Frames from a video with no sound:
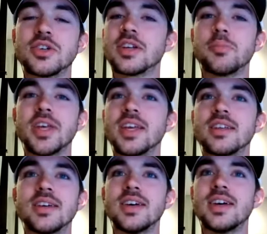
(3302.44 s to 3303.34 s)
couldn't
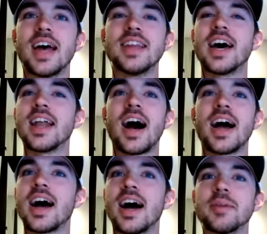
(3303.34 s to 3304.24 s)
compete at that
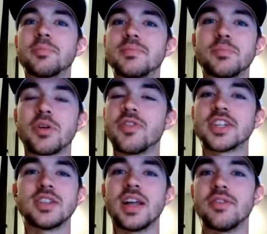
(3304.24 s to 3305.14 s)
high high
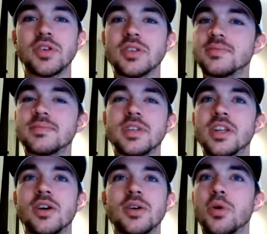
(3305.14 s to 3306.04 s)
professional level, you
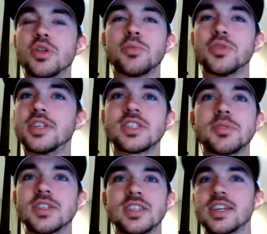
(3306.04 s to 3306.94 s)
know, in multiple
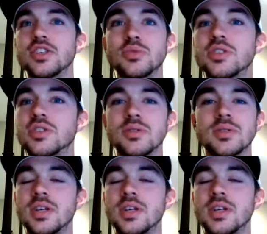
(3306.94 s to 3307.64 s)
disciplines like he used to.